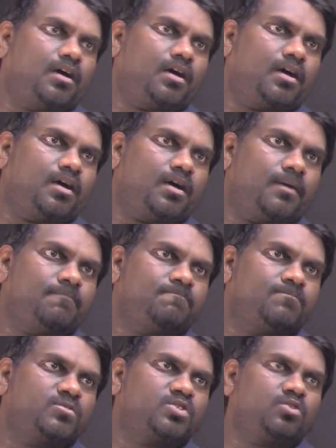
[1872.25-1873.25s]

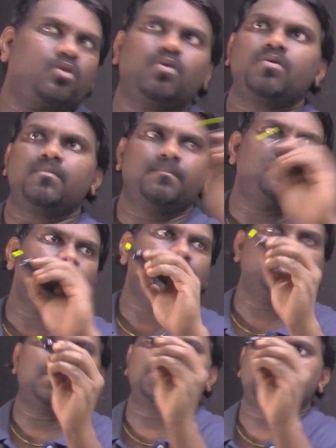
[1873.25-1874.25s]
0,
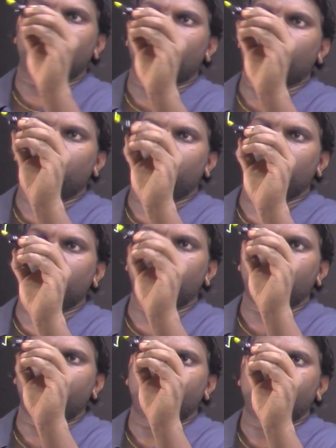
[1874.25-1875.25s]
it's root
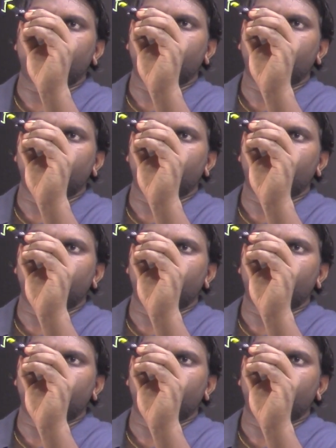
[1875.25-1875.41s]
2,